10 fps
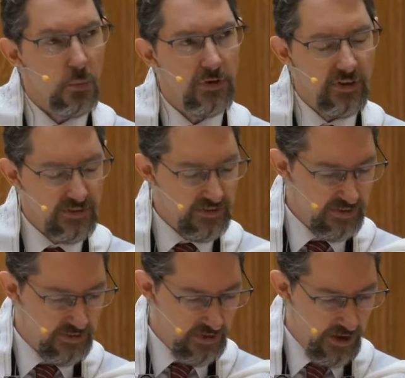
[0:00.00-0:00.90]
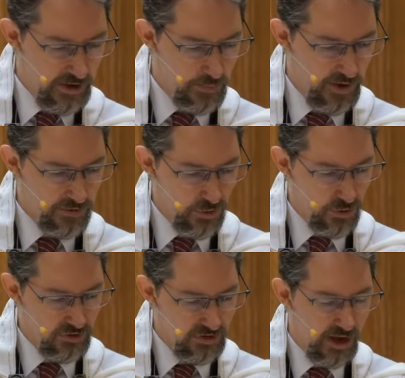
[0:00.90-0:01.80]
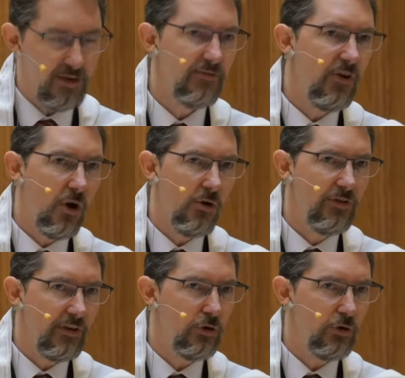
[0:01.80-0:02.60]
What does it say about those not involved